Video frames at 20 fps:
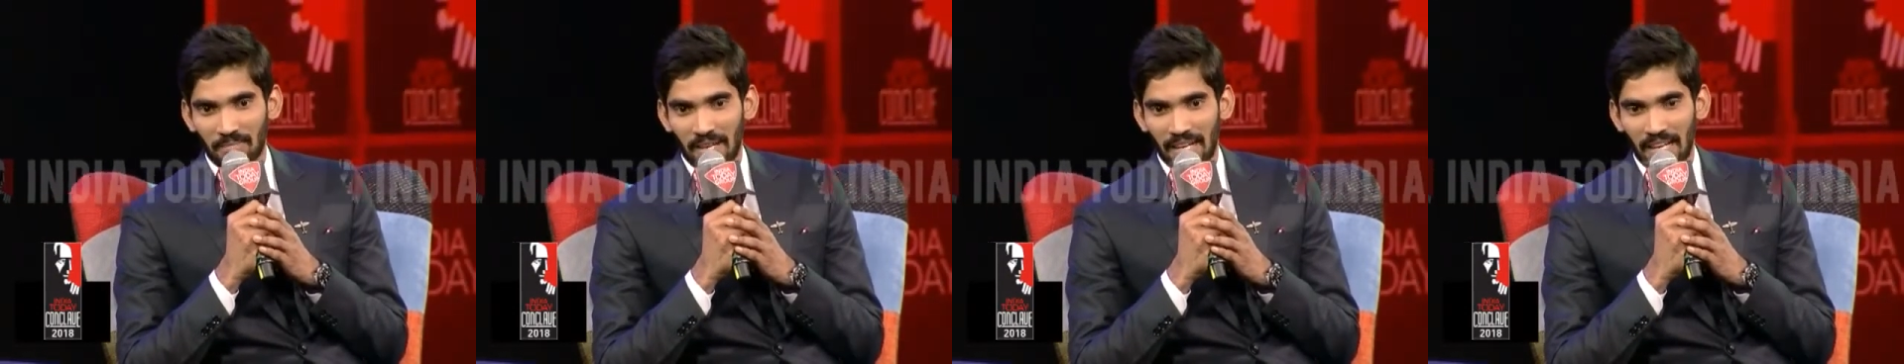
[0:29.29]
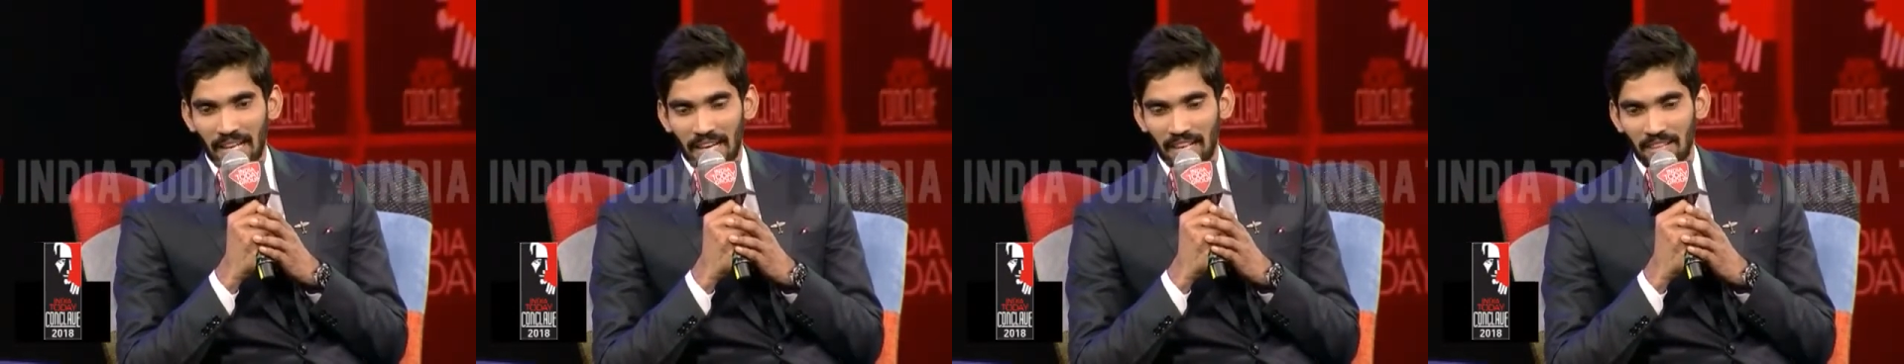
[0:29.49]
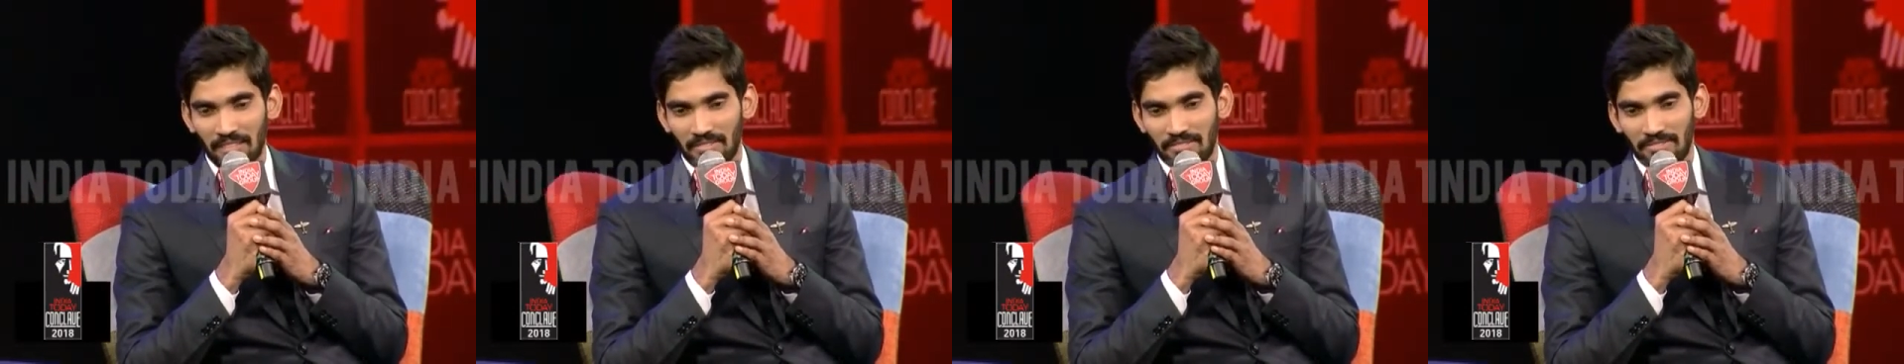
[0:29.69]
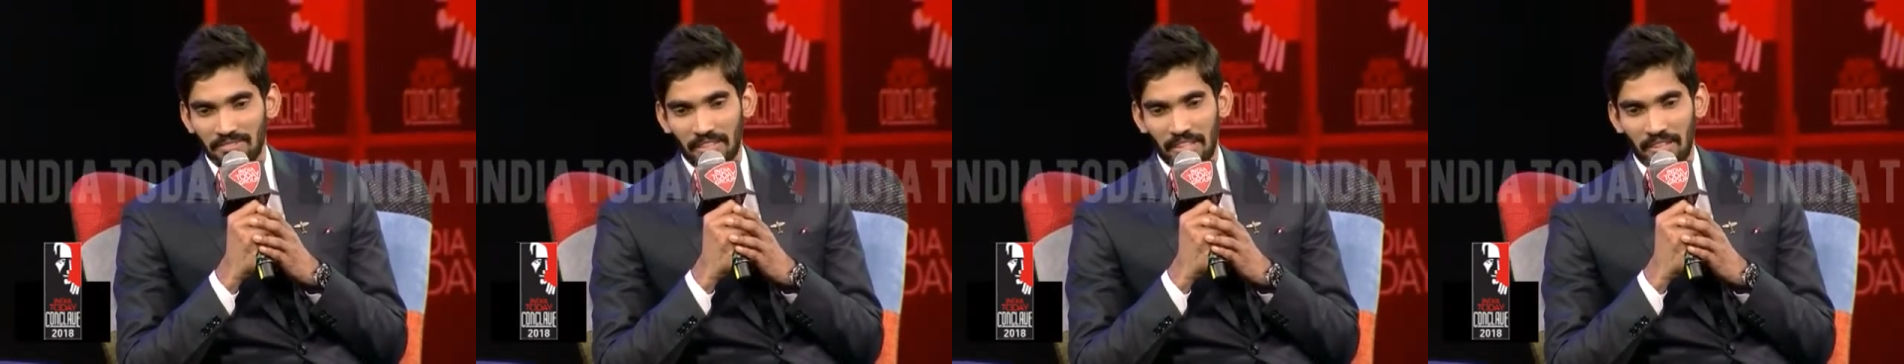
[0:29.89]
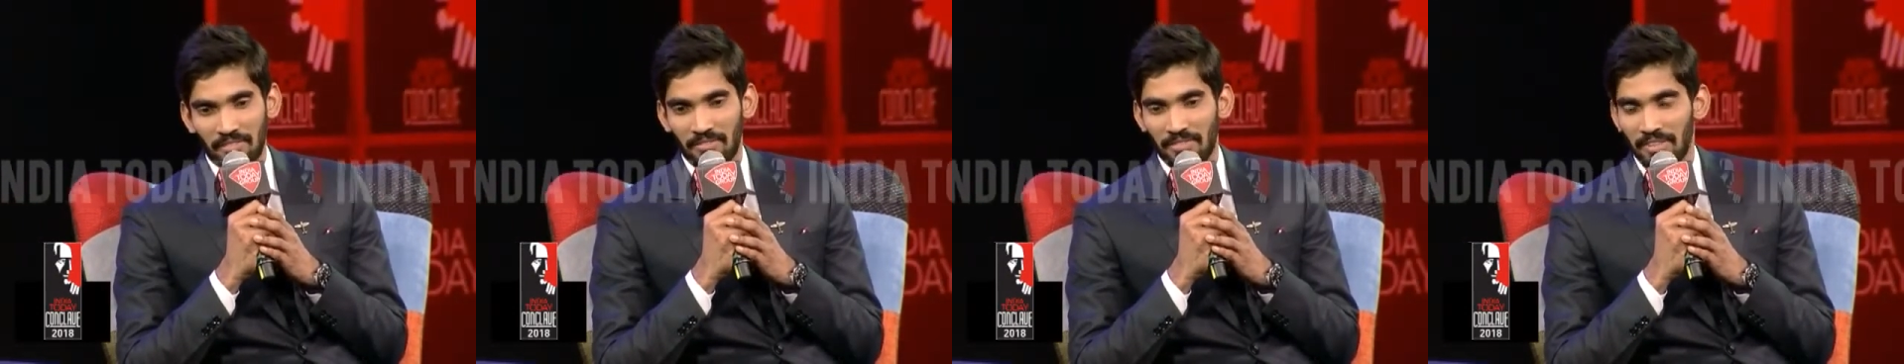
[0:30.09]
my life
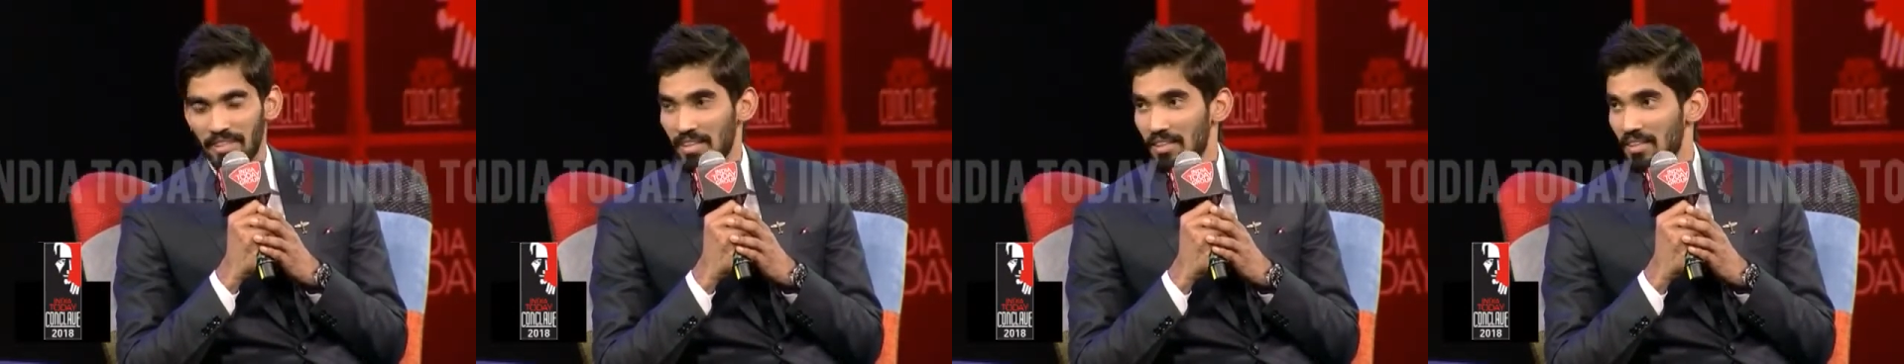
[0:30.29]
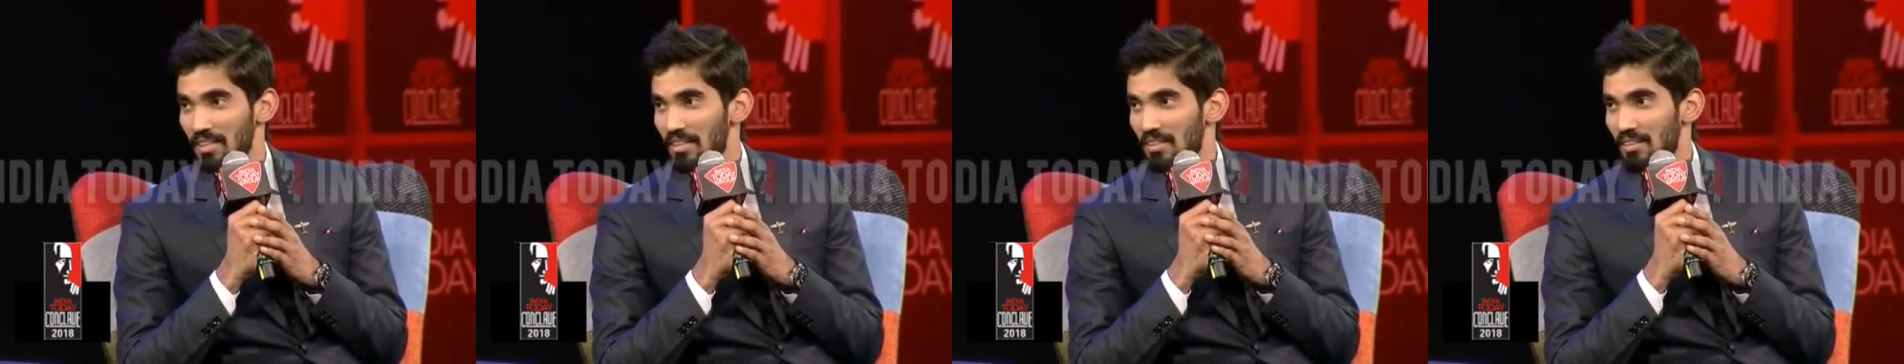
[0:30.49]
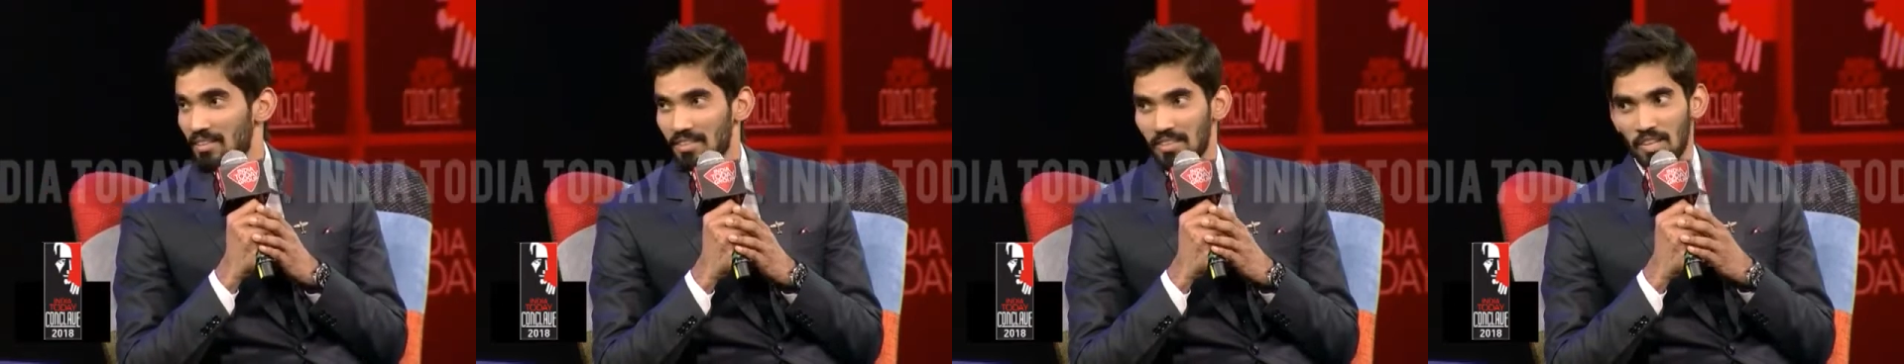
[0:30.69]
for every,